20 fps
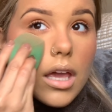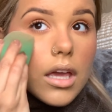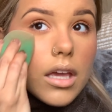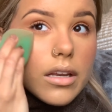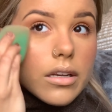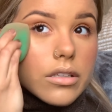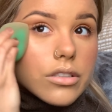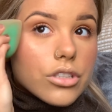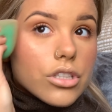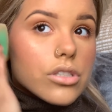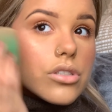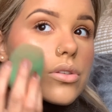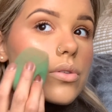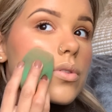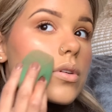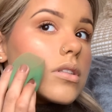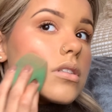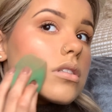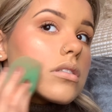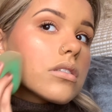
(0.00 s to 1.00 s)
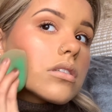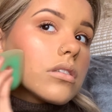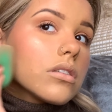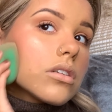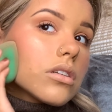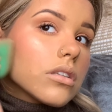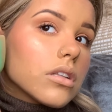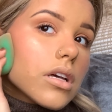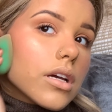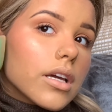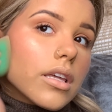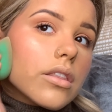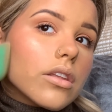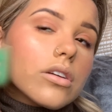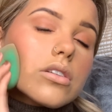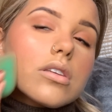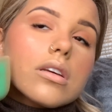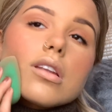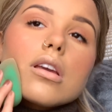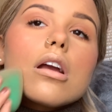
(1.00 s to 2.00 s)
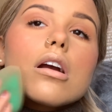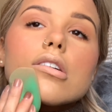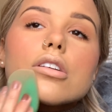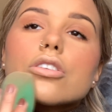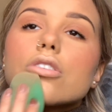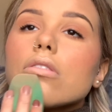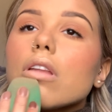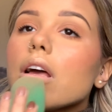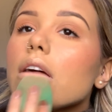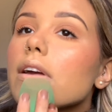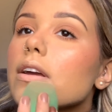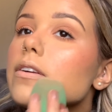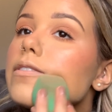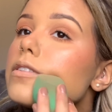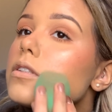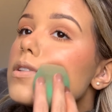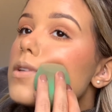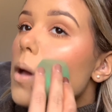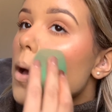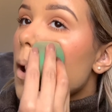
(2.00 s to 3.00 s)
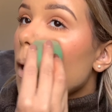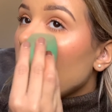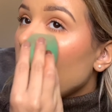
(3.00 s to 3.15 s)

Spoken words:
in just so it doesn't look like there's any harsh lines